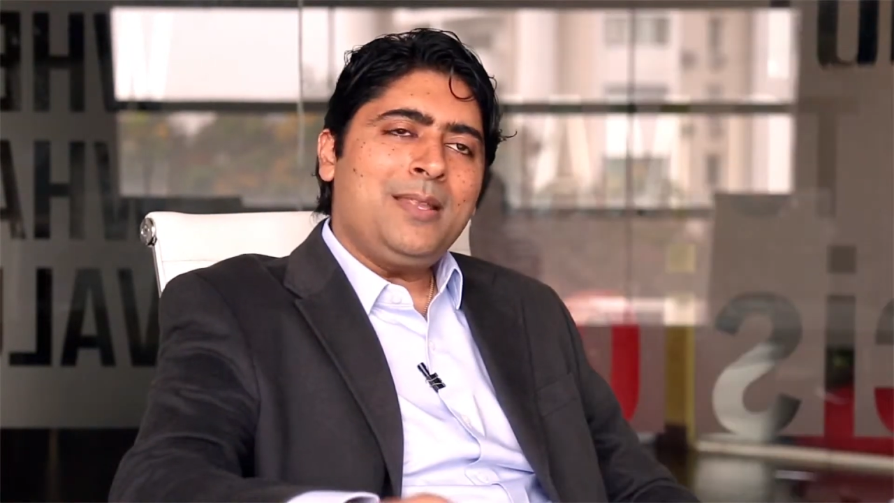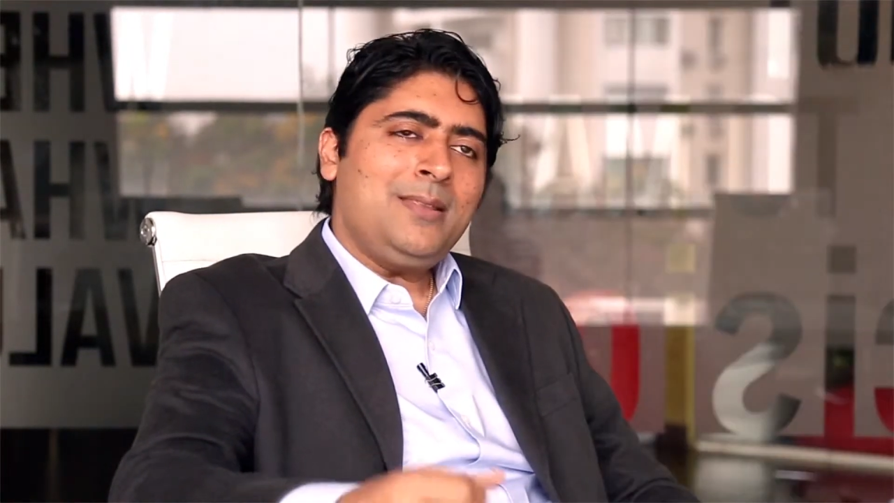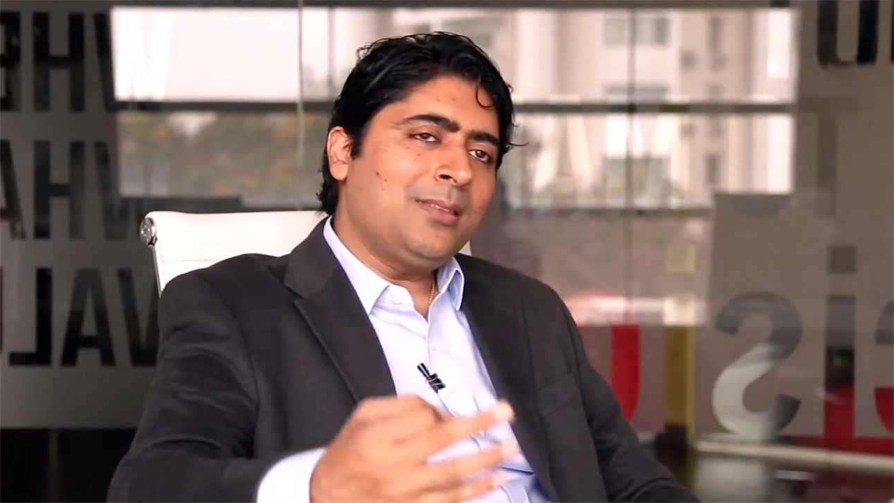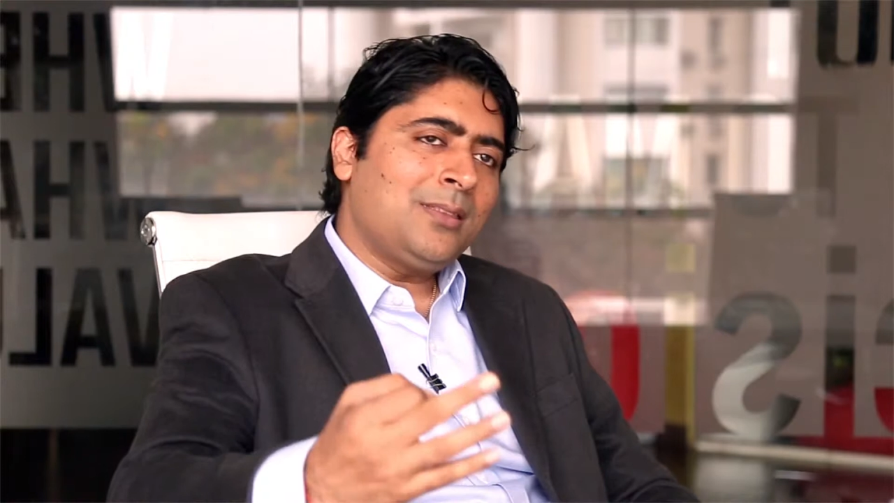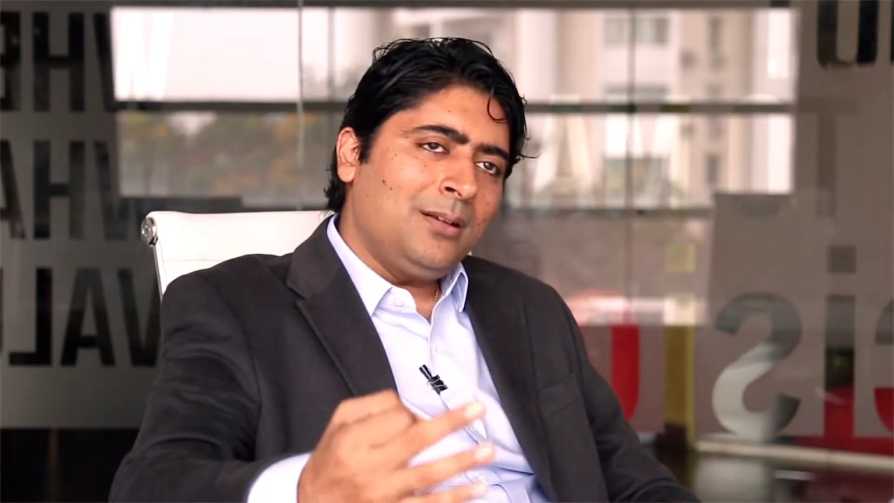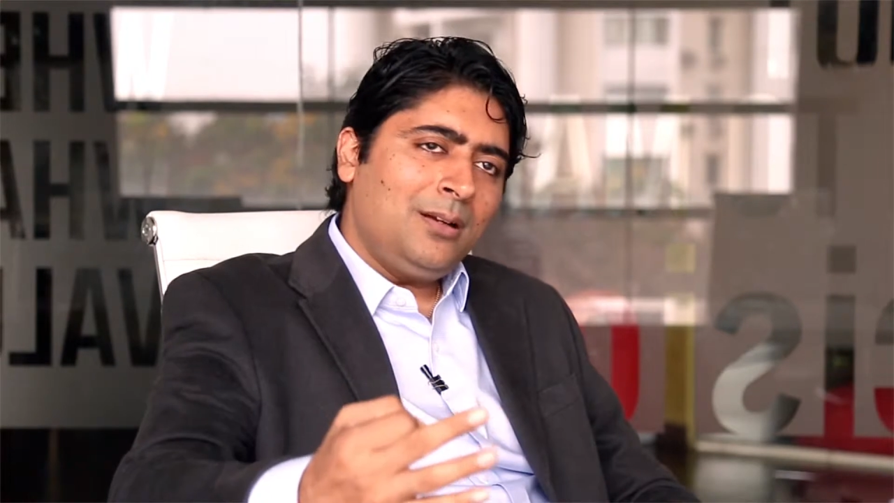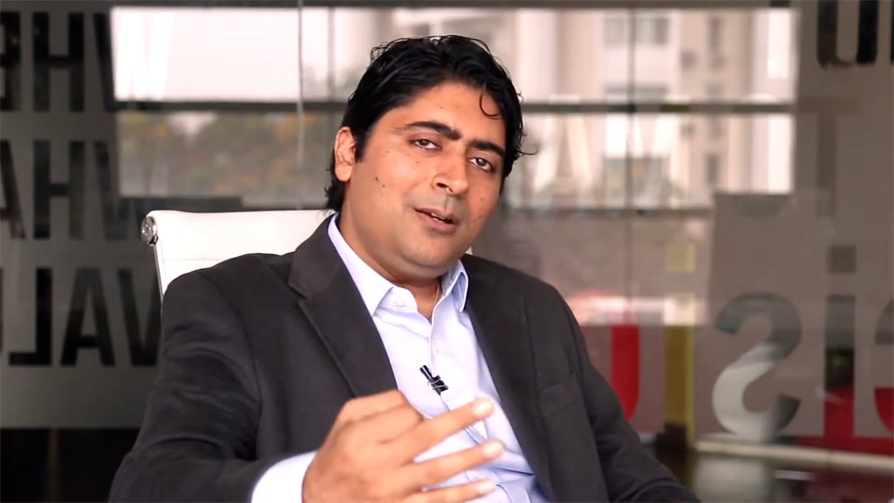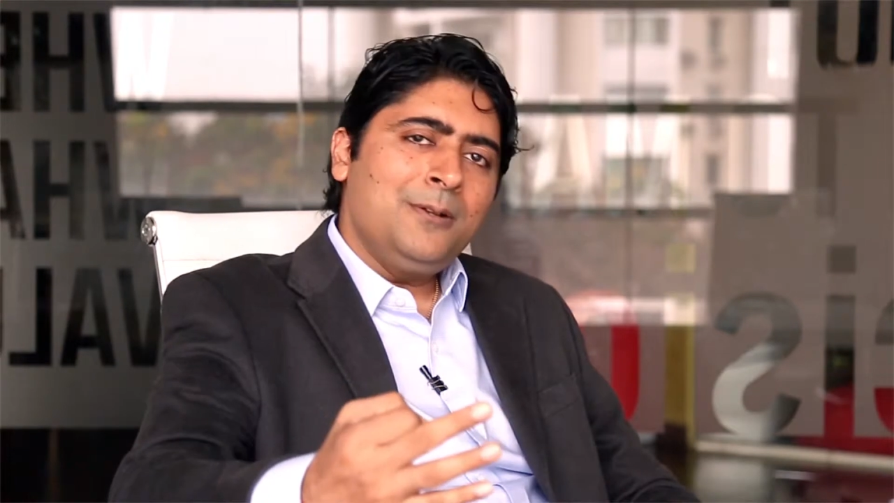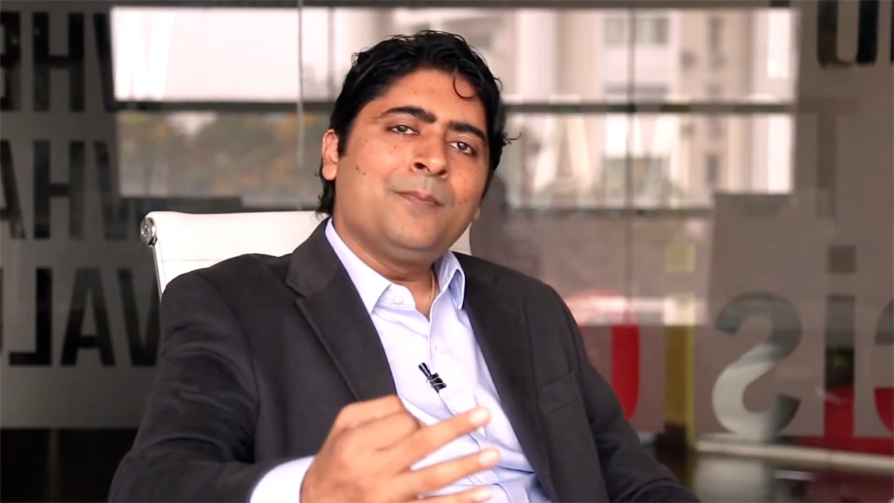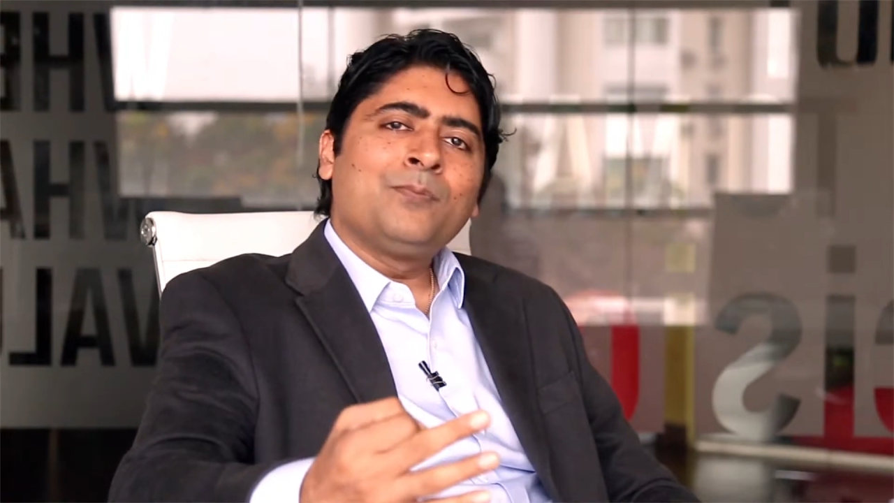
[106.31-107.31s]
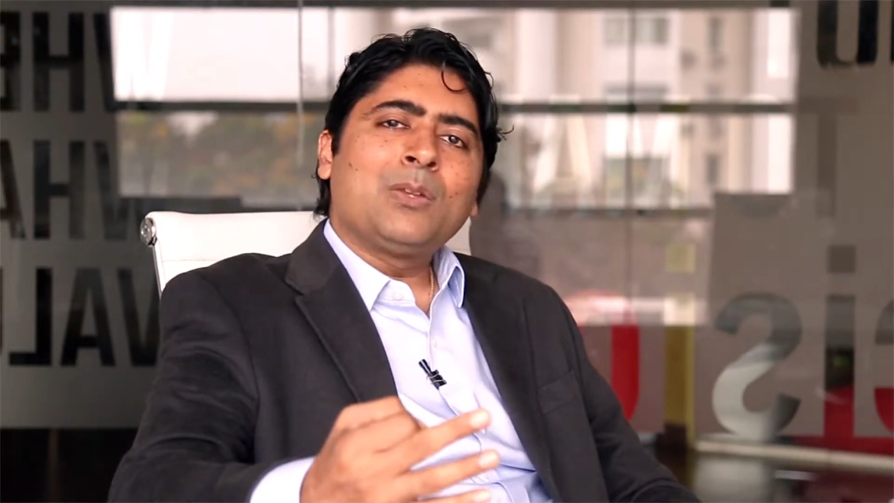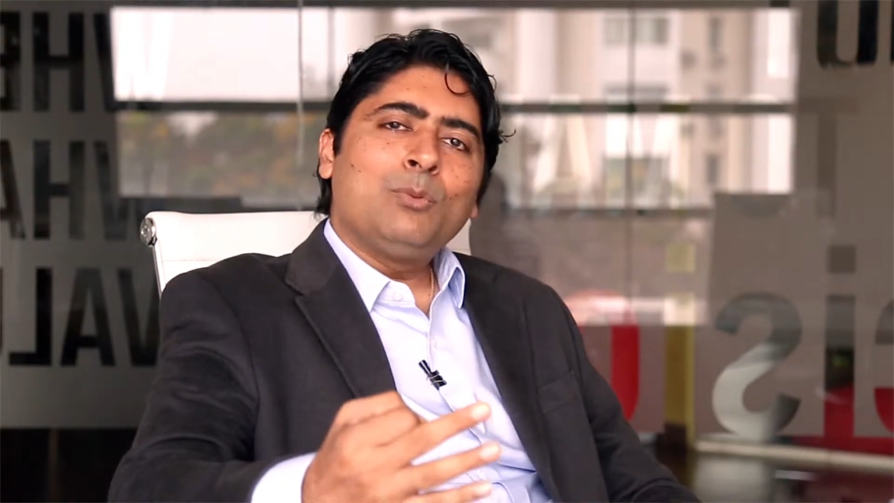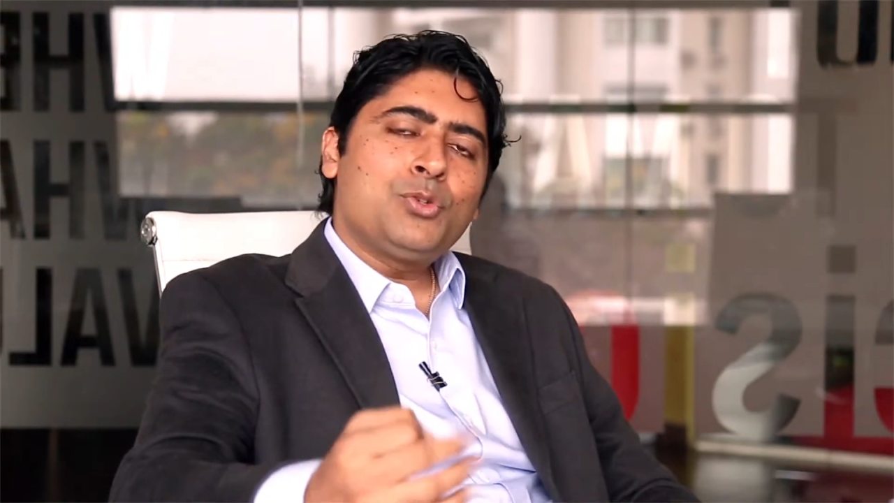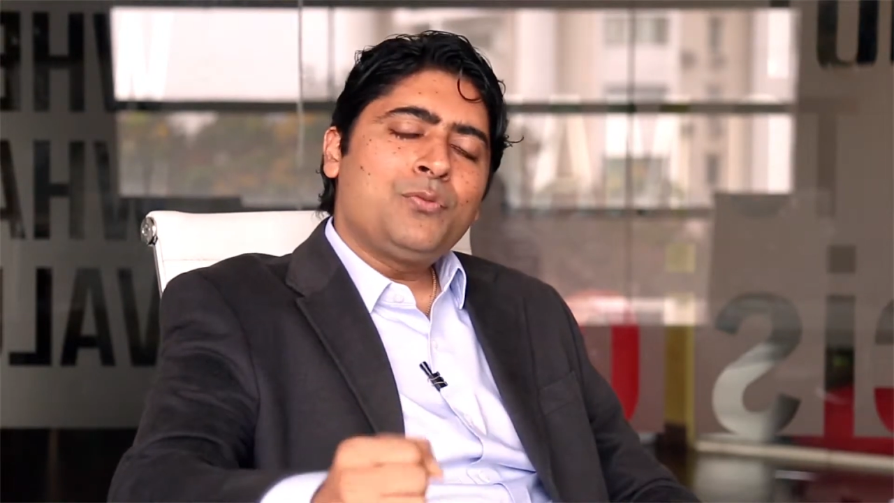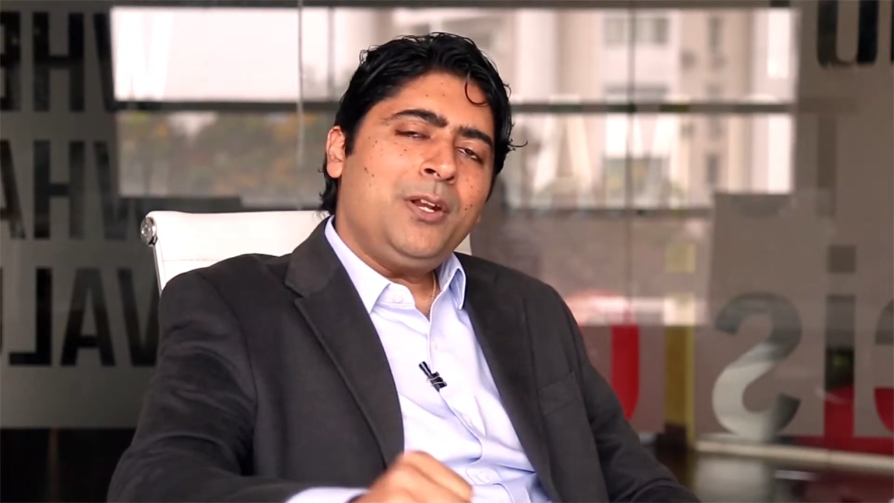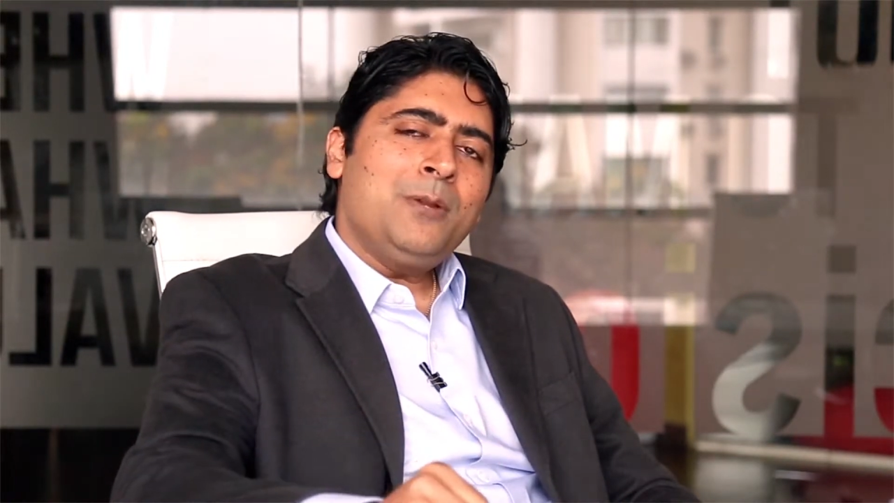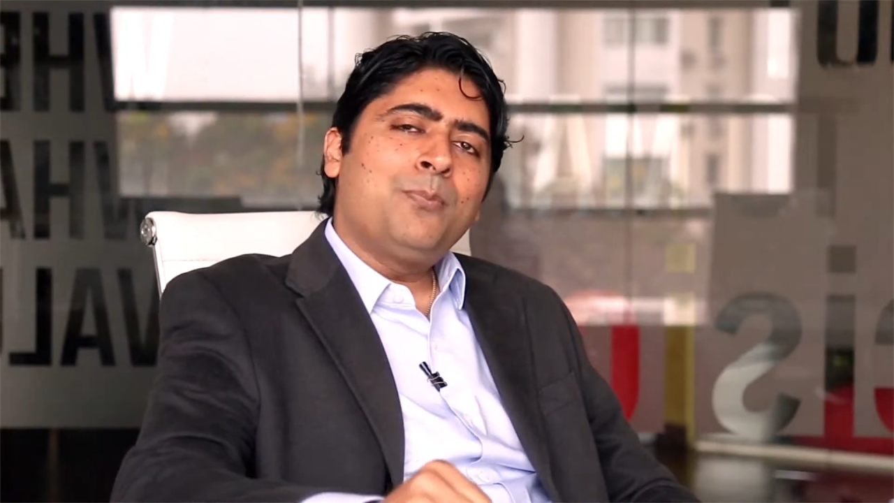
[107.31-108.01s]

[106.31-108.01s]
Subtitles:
I think the third, which is very